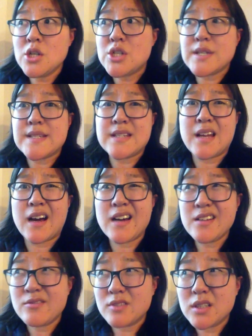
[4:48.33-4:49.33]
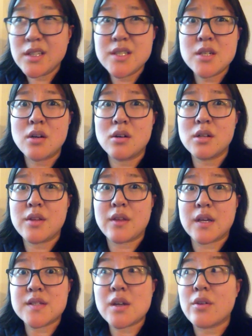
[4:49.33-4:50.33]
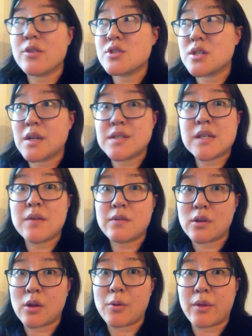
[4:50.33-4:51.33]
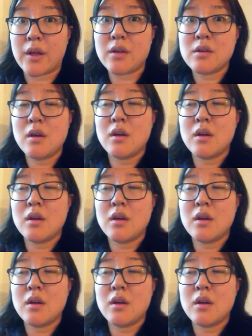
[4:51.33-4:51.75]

she's not really into girly things, although she does love clothing,